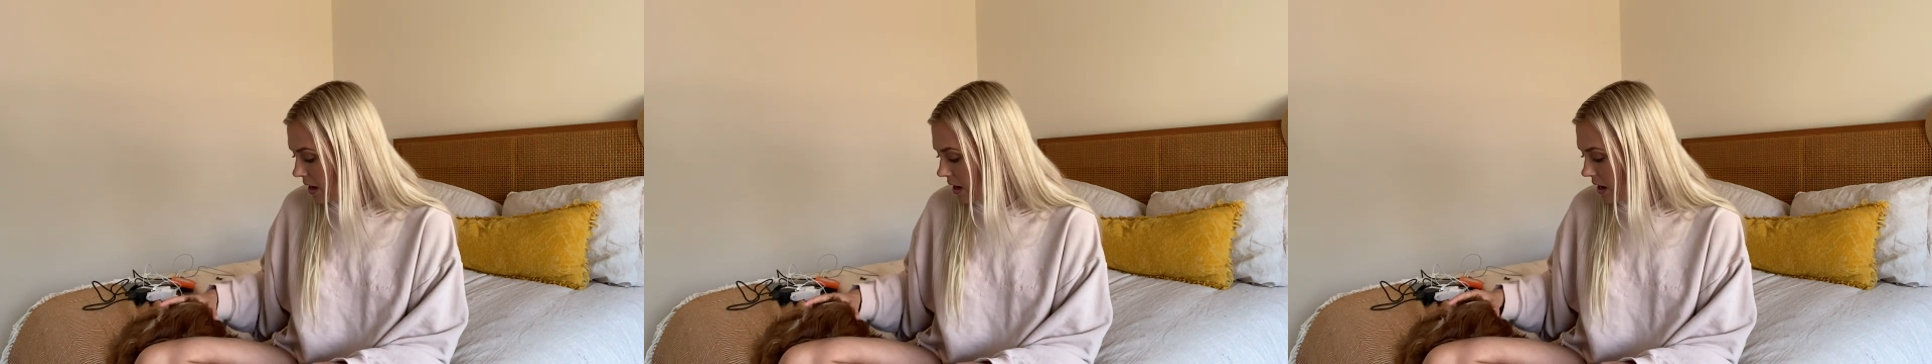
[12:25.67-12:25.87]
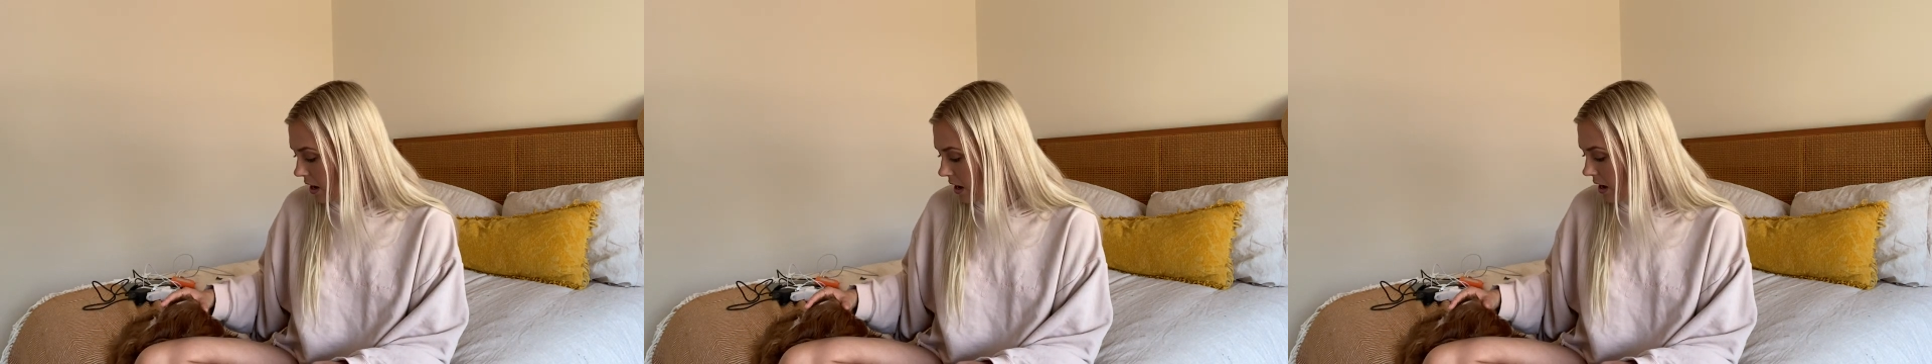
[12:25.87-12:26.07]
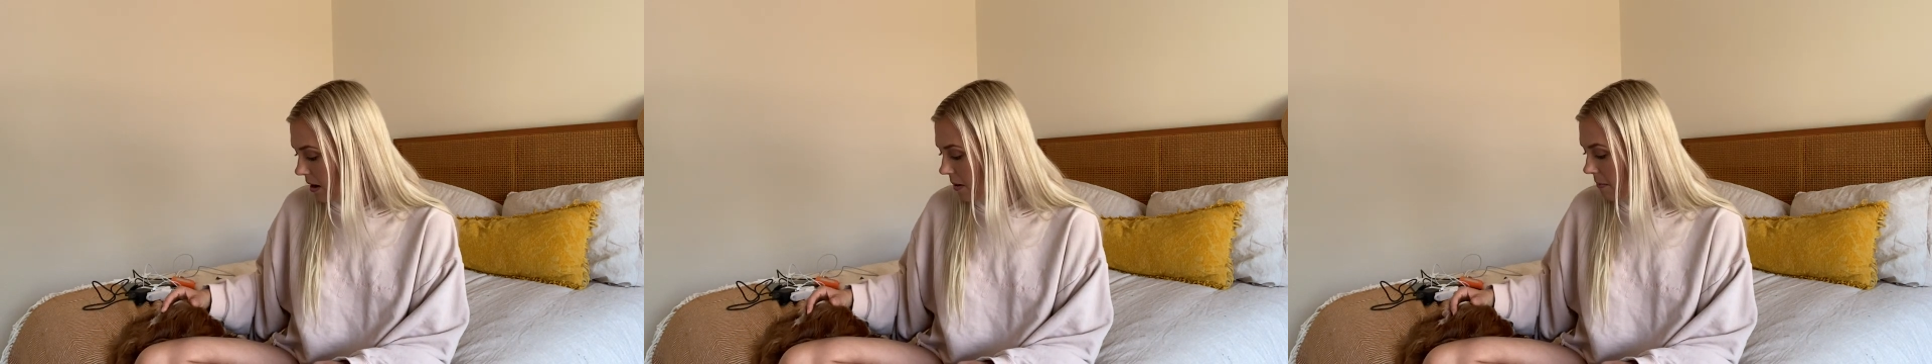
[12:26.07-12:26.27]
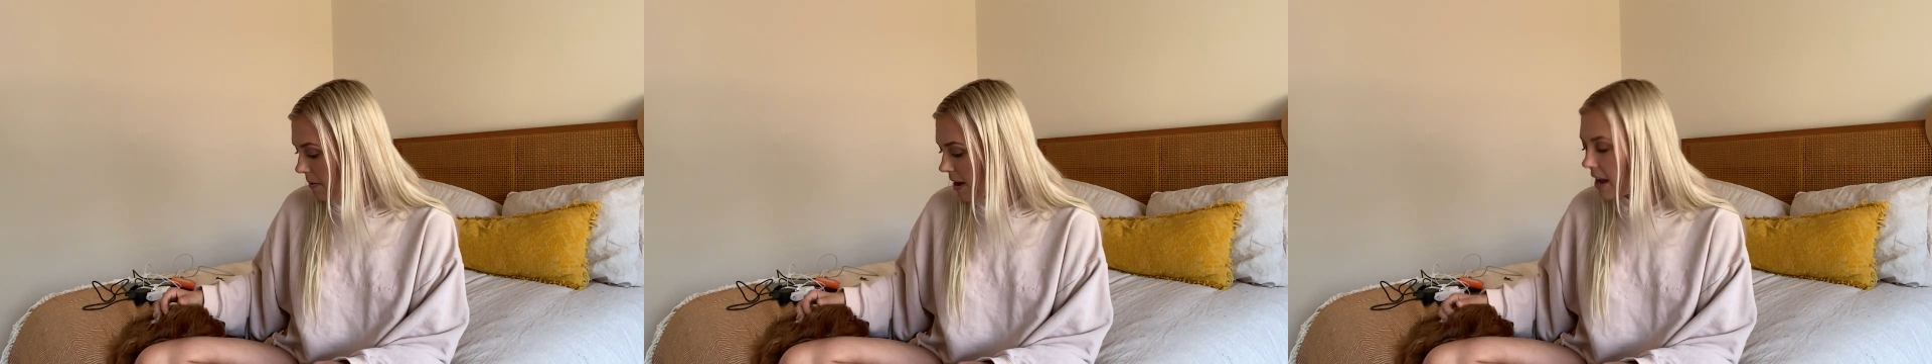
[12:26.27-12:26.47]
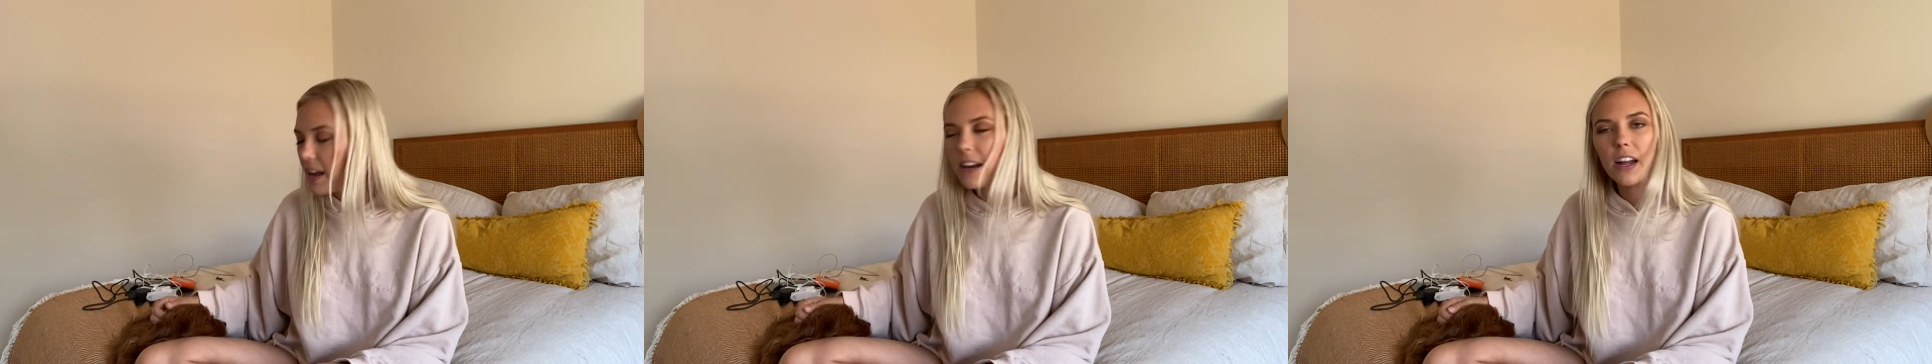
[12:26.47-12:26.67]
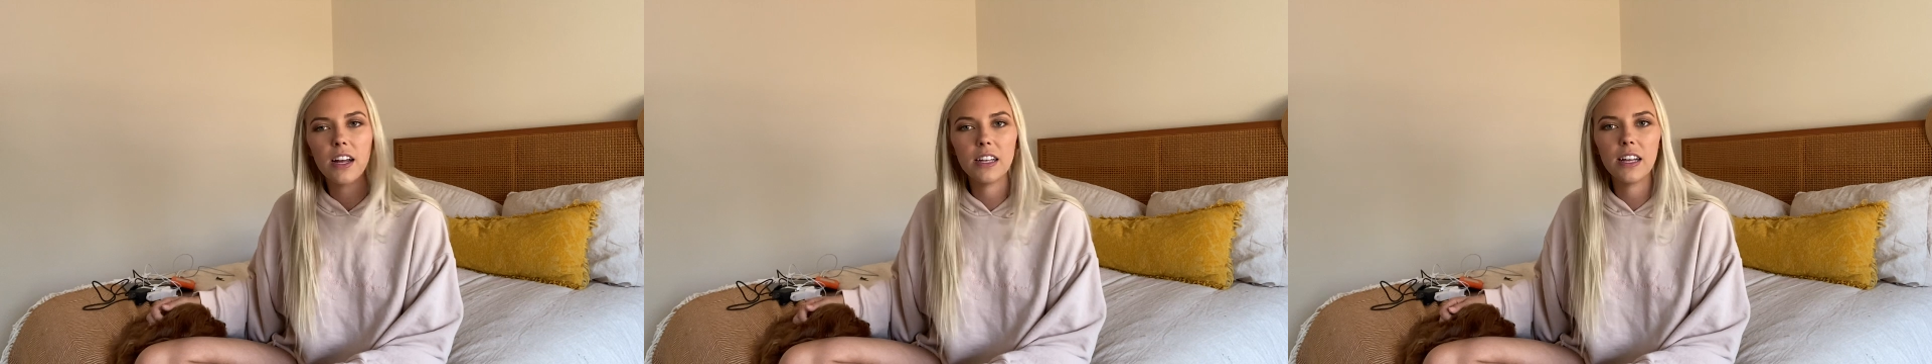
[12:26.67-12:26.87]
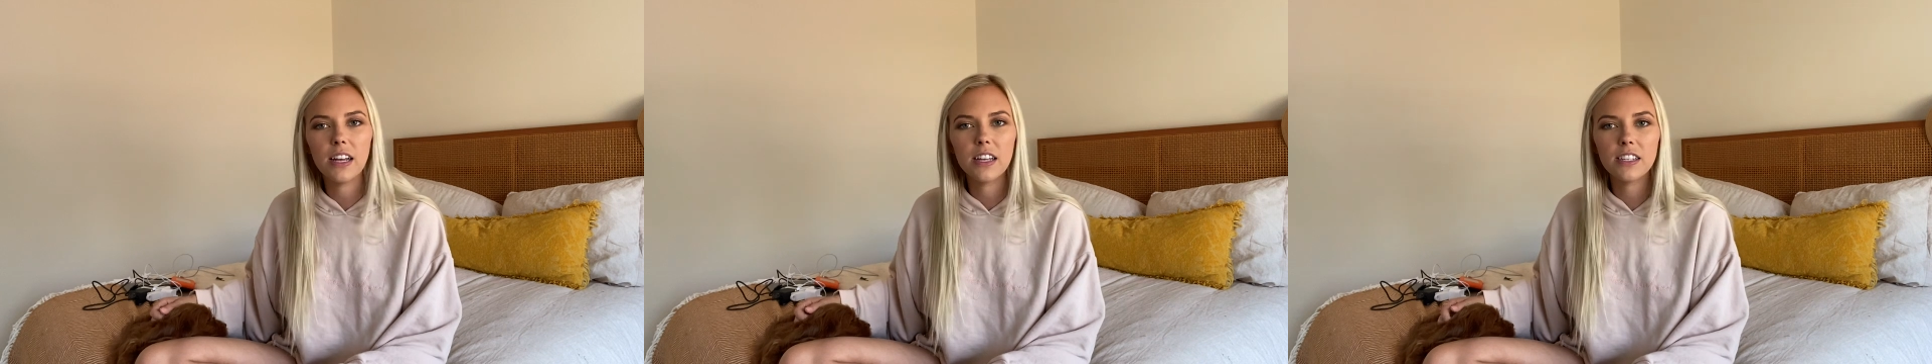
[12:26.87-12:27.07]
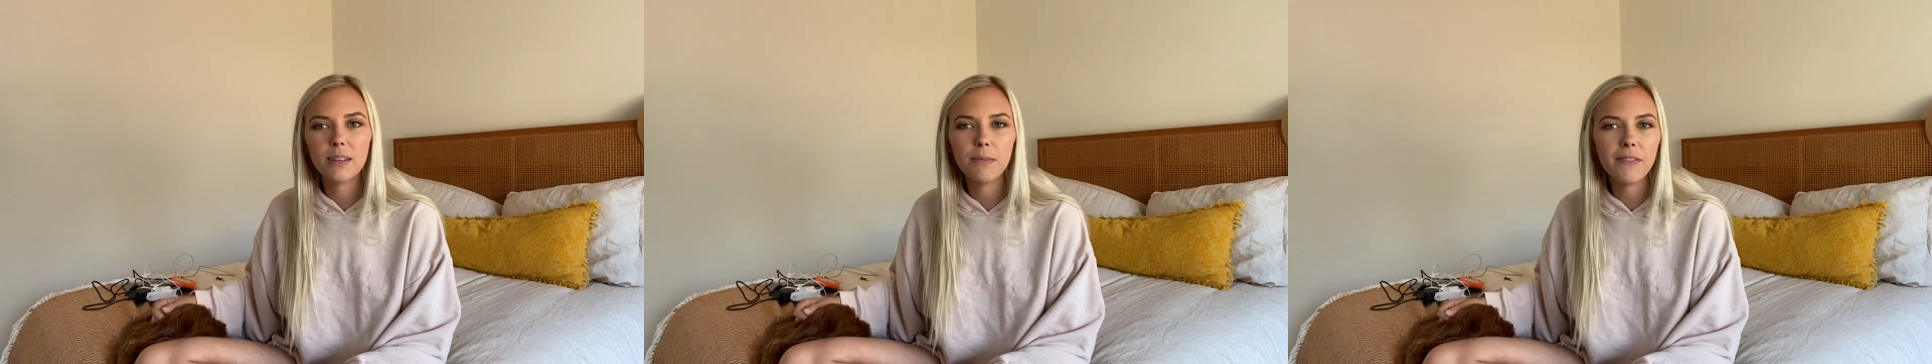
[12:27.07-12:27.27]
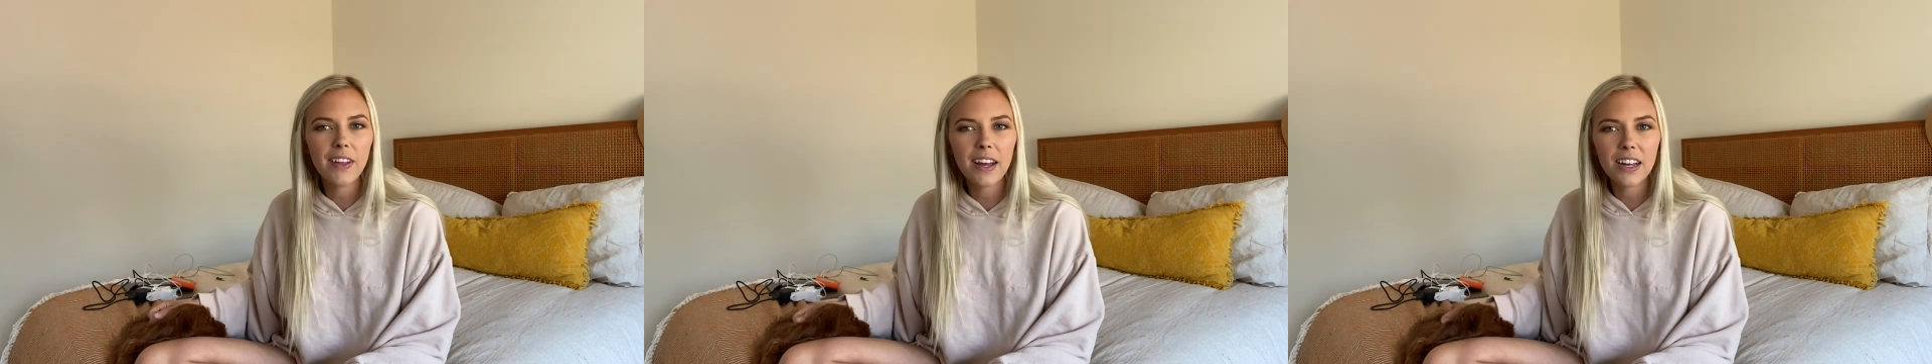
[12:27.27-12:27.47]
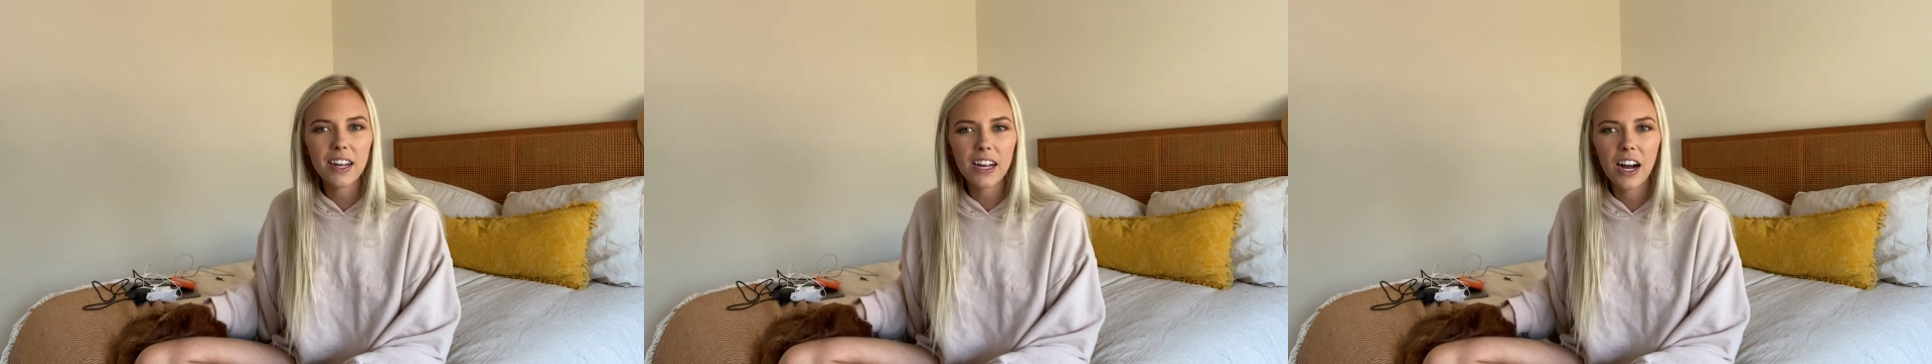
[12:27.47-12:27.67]
Um, and some of
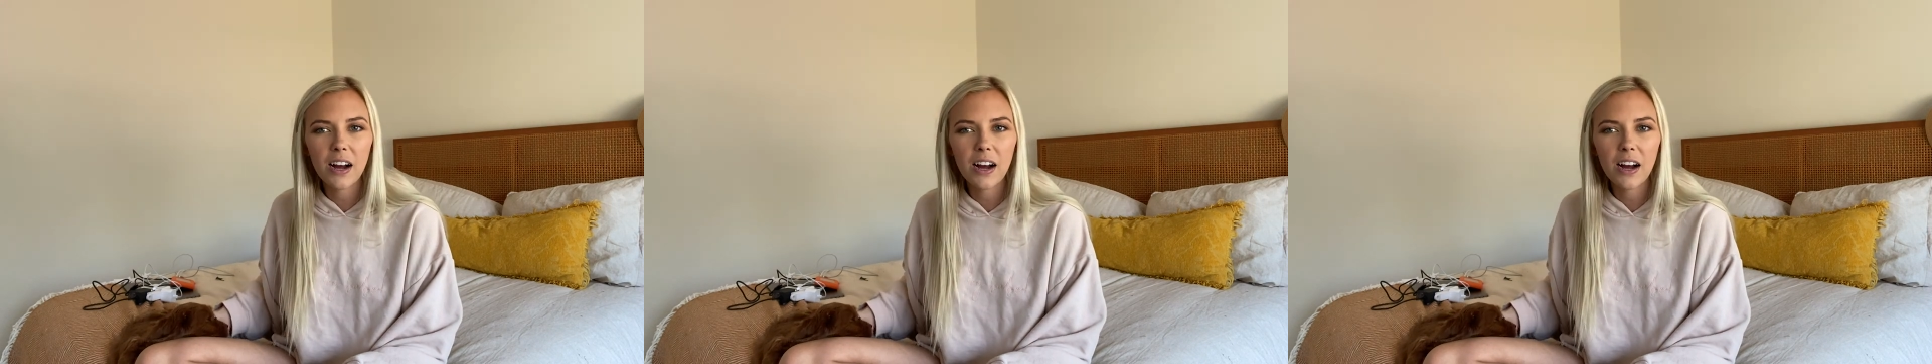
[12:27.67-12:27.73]
that can